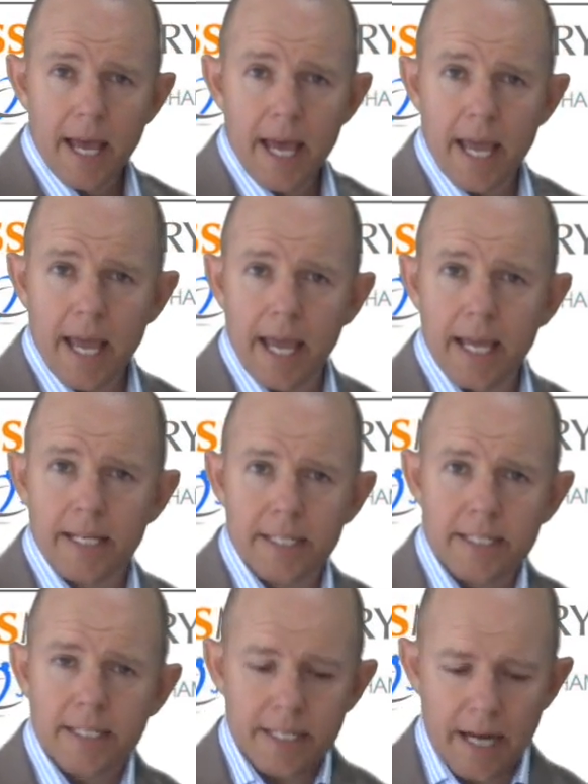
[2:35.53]
and
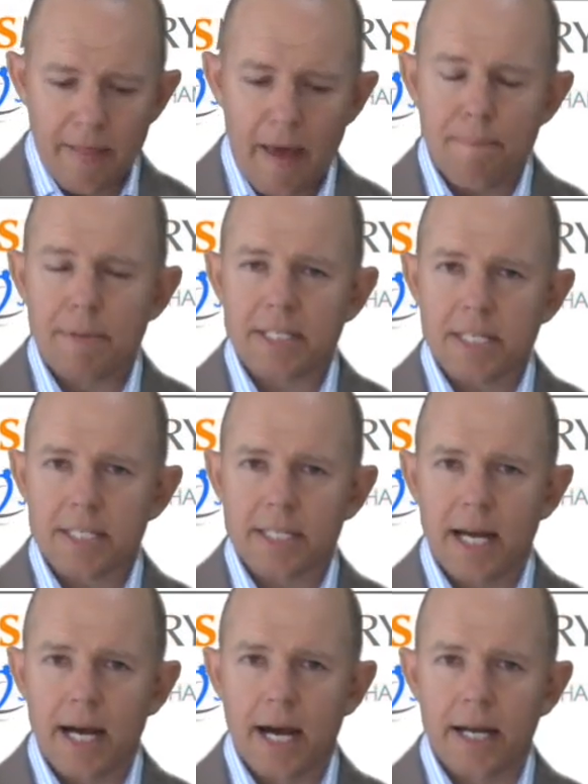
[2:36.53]
that business
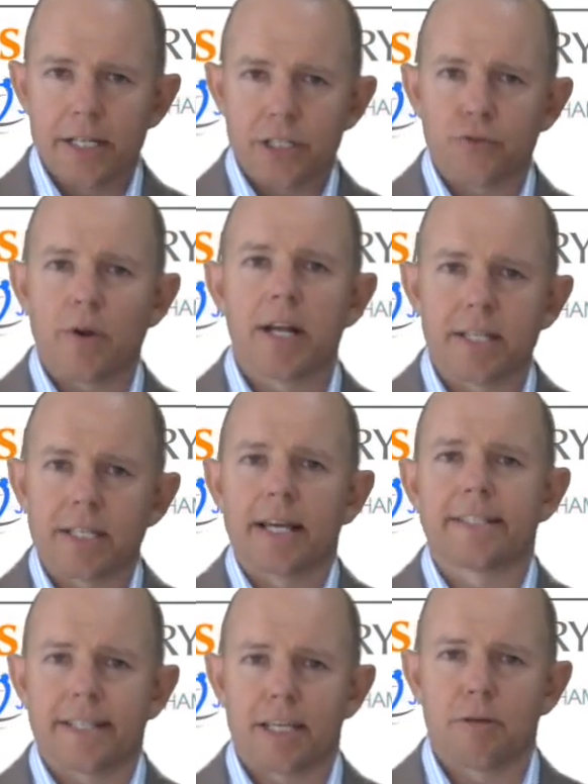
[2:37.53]
card
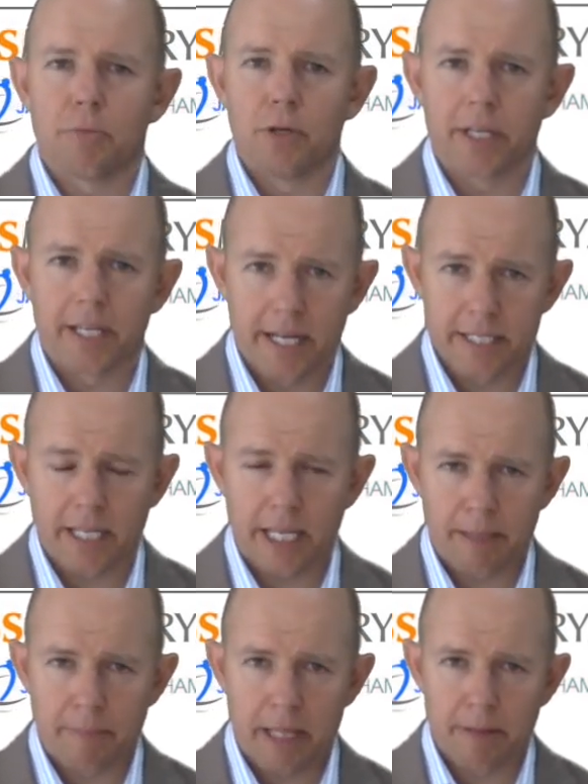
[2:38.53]
translates and communicates something
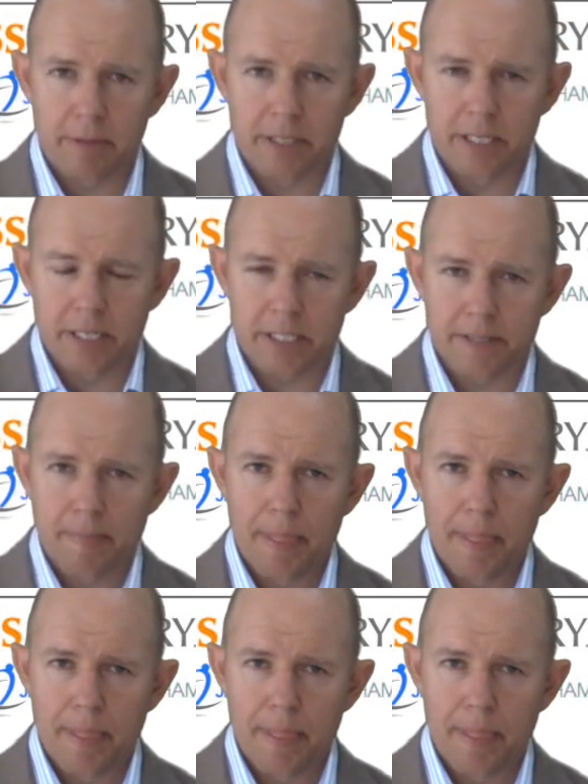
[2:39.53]
about the business.